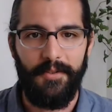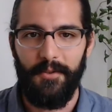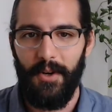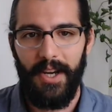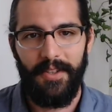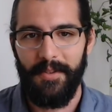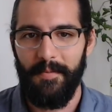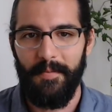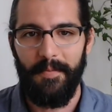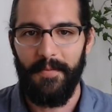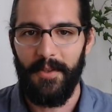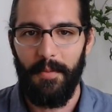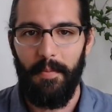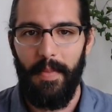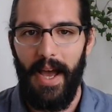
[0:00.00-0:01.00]
try some
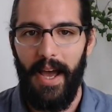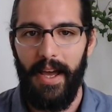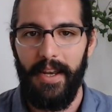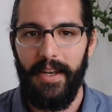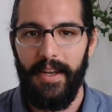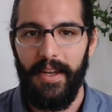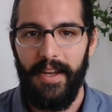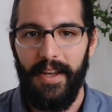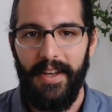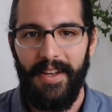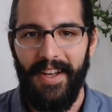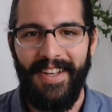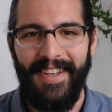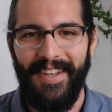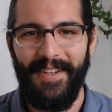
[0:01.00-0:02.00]
bad
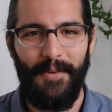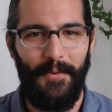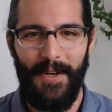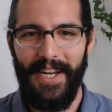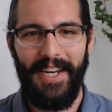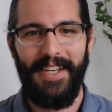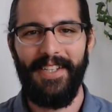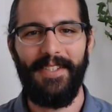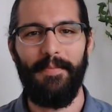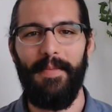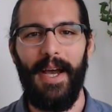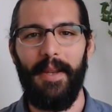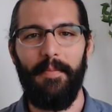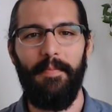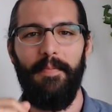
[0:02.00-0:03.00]
reading some
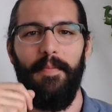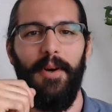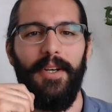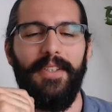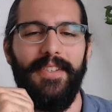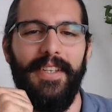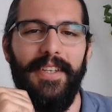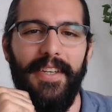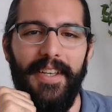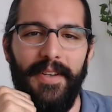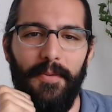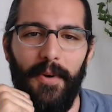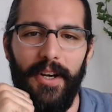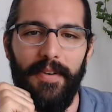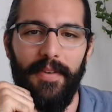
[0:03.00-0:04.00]
bad books in
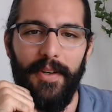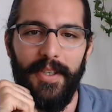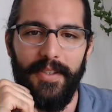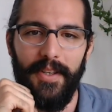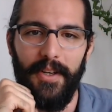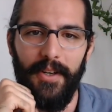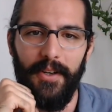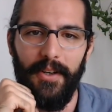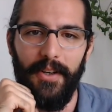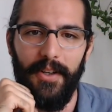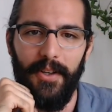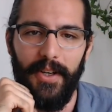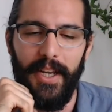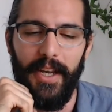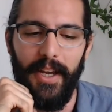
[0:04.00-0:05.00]
whatever it is that you're
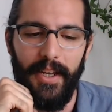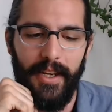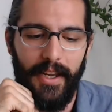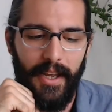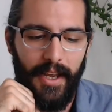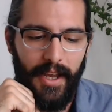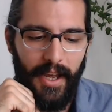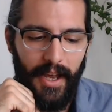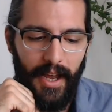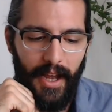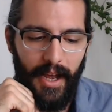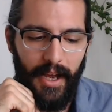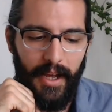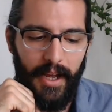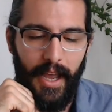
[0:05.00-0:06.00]
looking at.
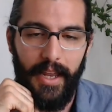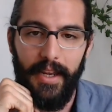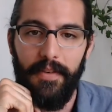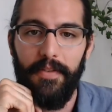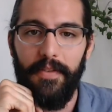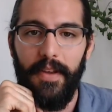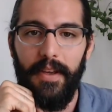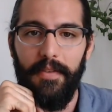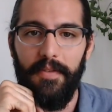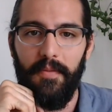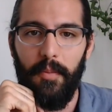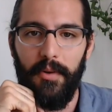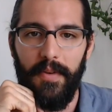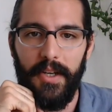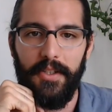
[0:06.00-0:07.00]
And if
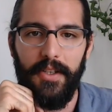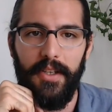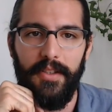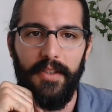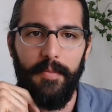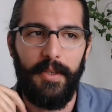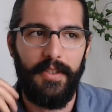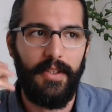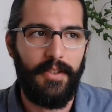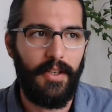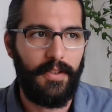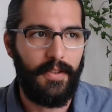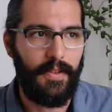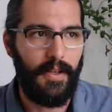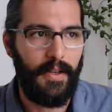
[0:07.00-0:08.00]
perfectionism isn't
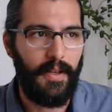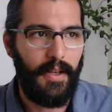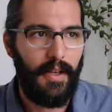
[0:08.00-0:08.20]
just a